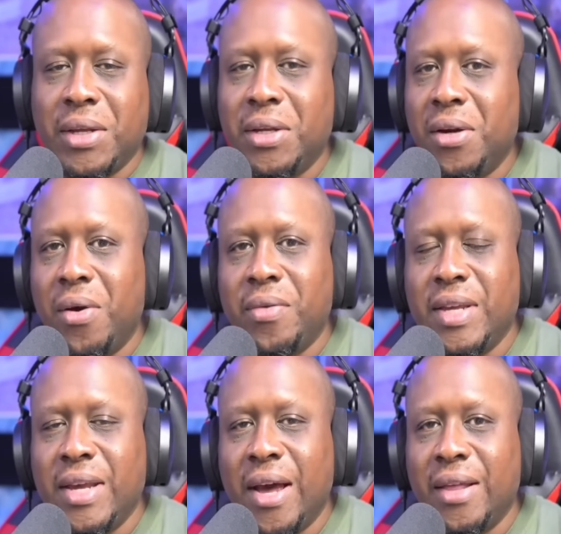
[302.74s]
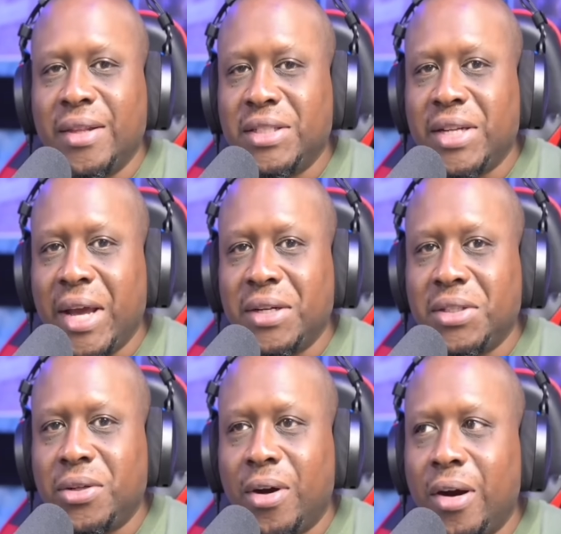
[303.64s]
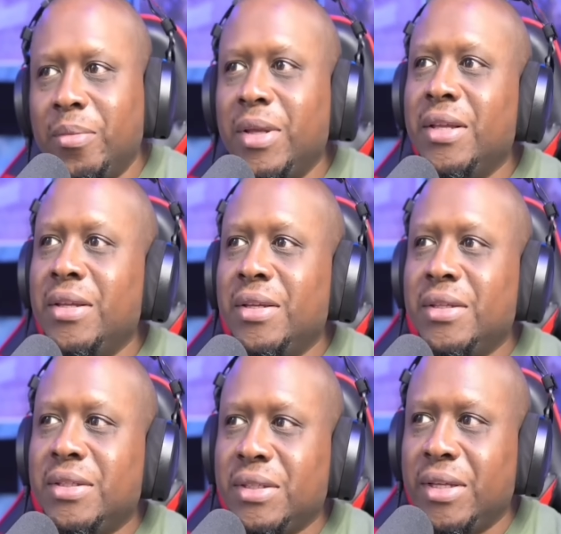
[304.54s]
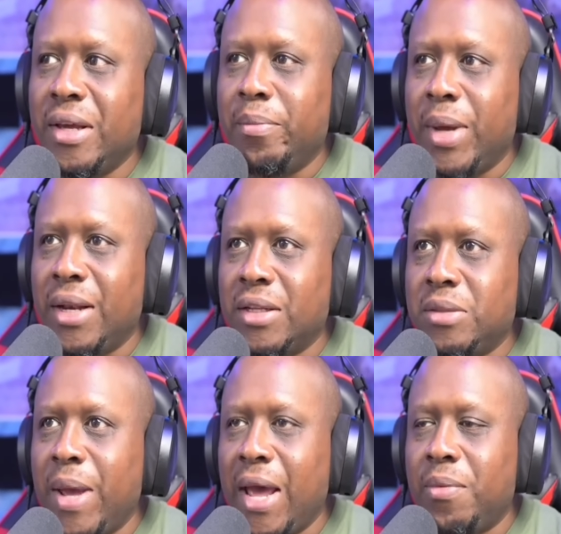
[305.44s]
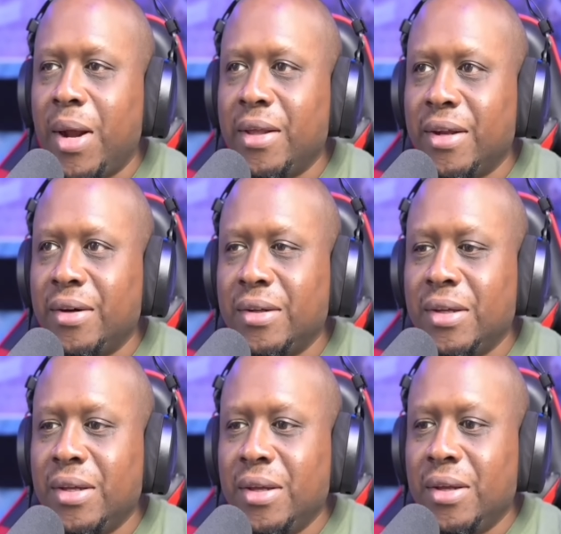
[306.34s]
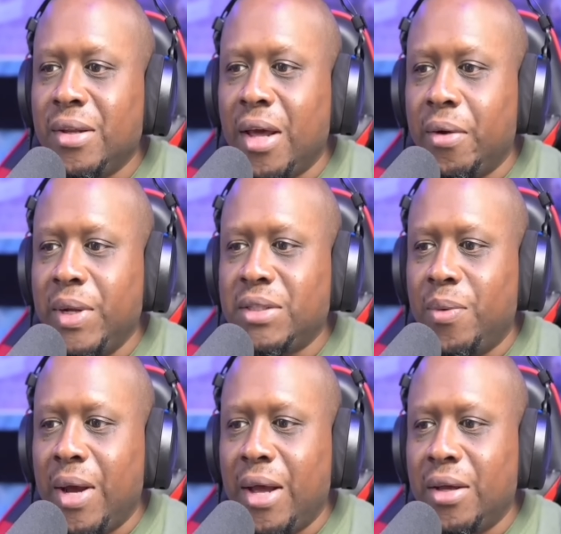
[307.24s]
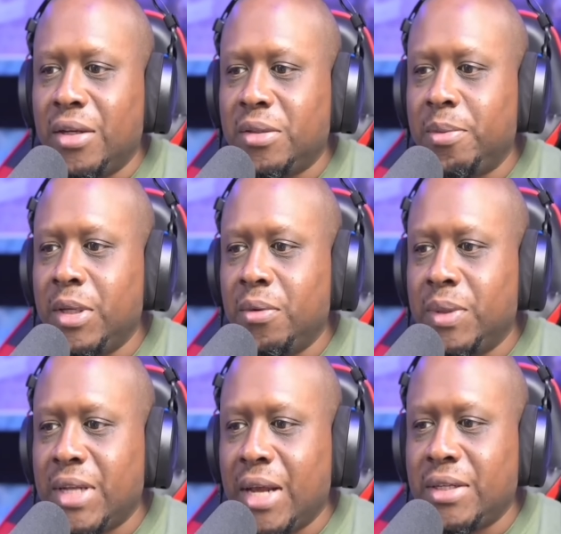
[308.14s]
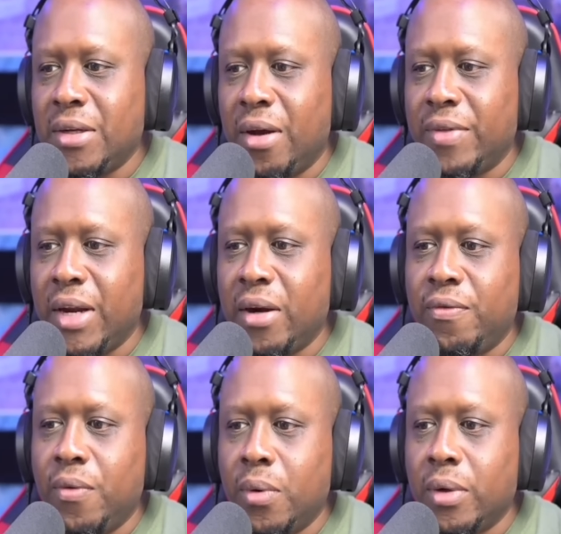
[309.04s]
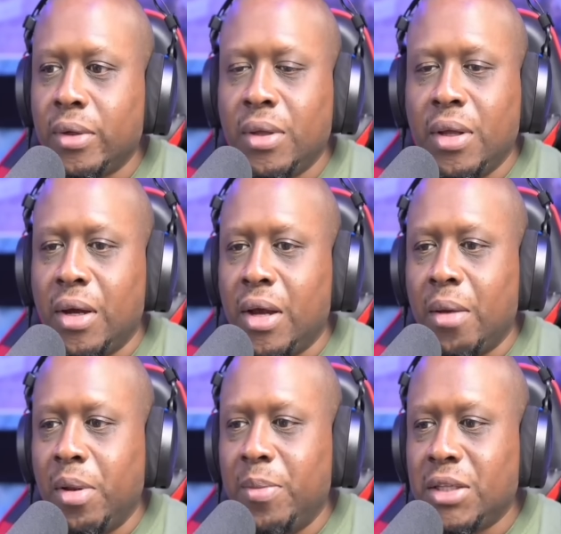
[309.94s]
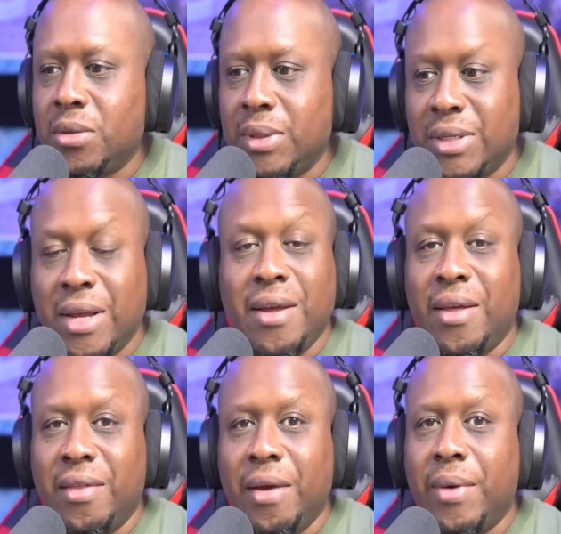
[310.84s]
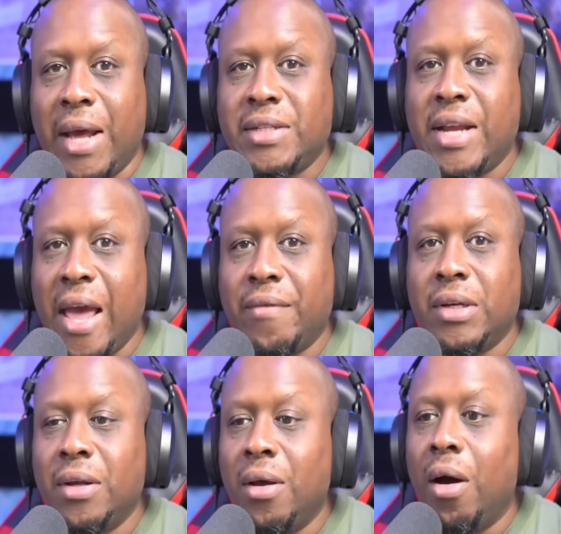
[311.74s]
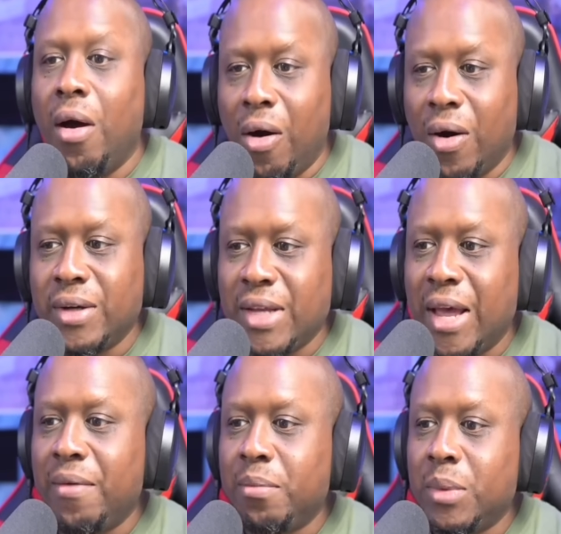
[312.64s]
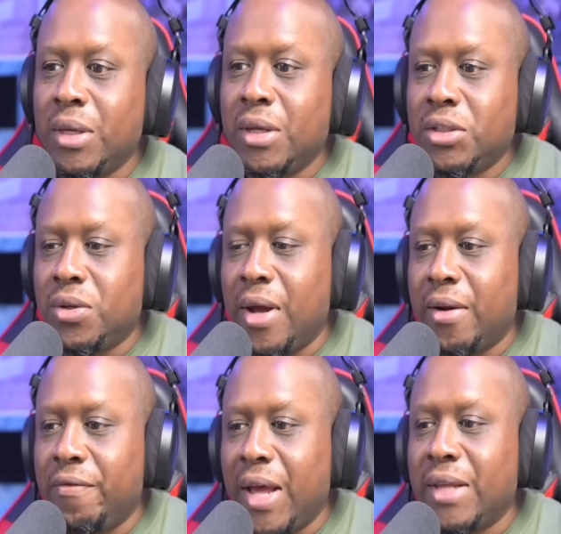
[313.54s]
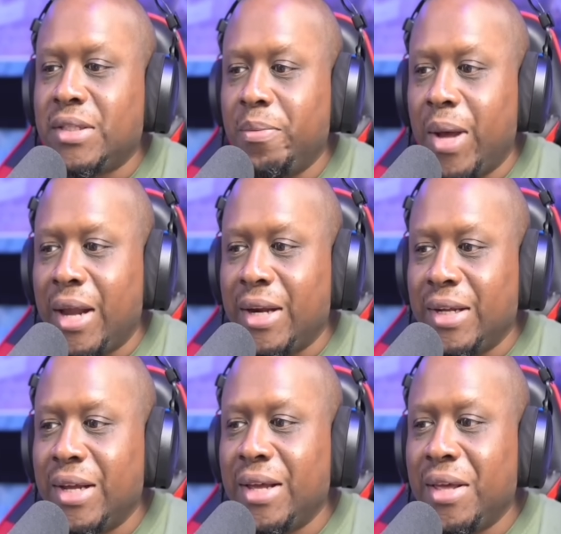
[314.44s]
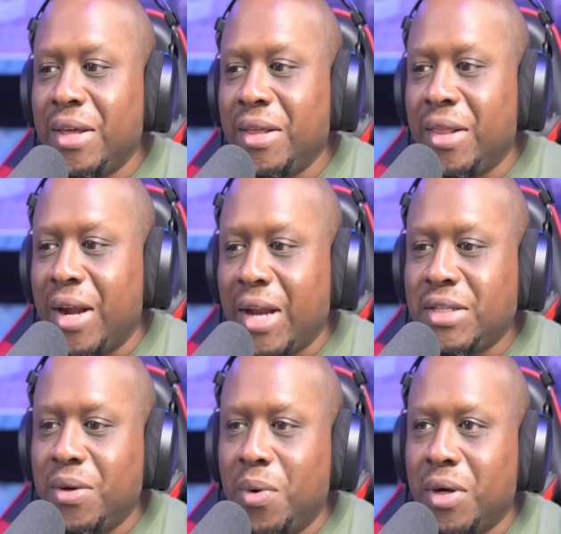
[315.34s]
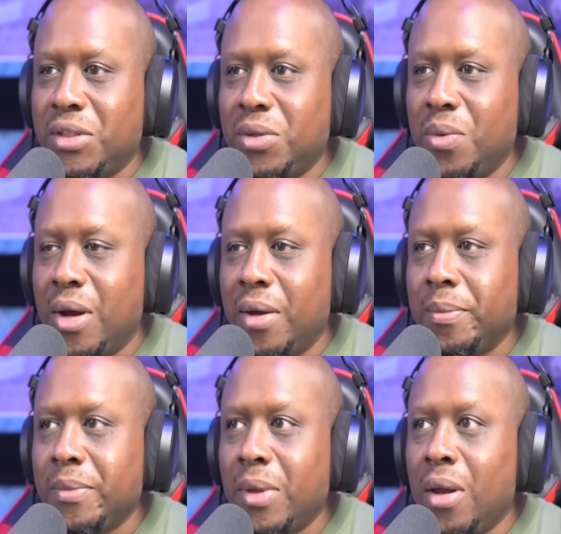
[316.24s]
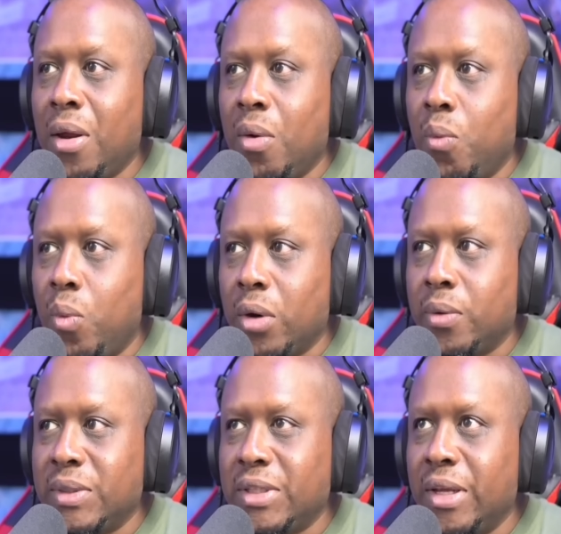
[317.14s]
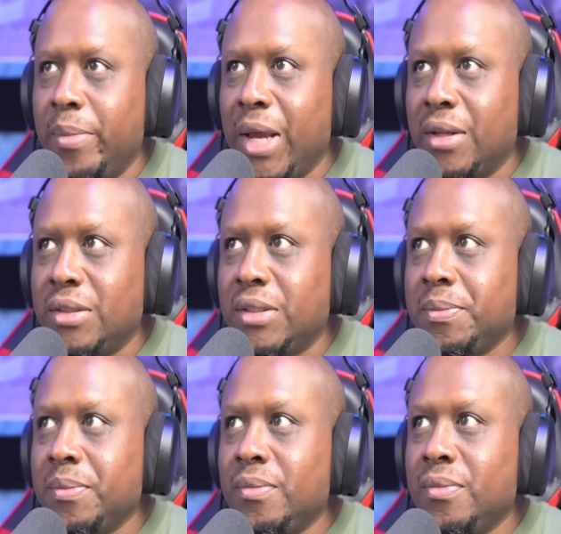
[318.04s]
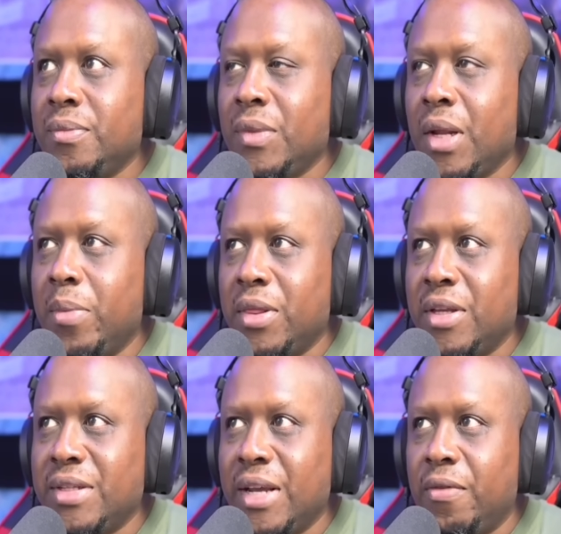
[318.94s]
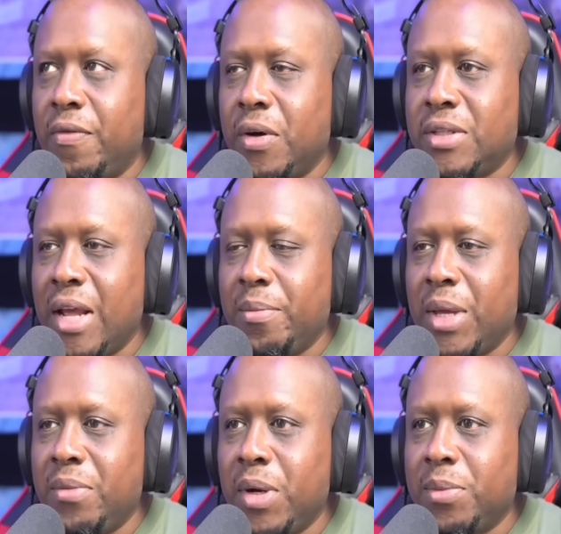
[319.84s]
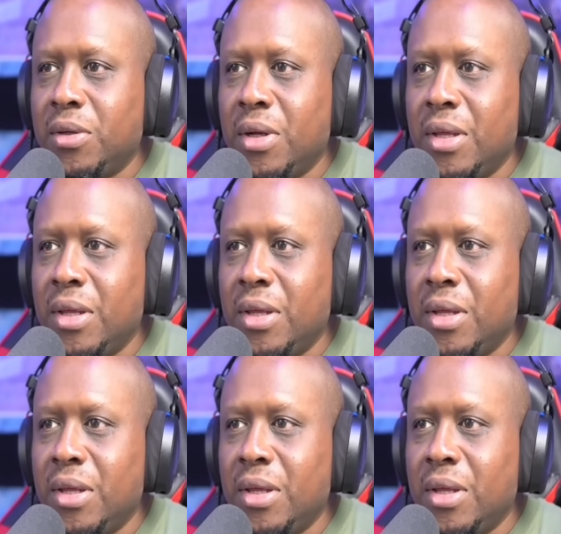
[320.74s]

you know, the uh, the Shannon Sharpe Skip Bayless path right there. Now, the reason why Undisputed was actually off the air for a couple of months was they were actually having a hard time trying to find somebody that actually wanted to um, work with Skip Bayless. But this ain't the first time, man. Remember,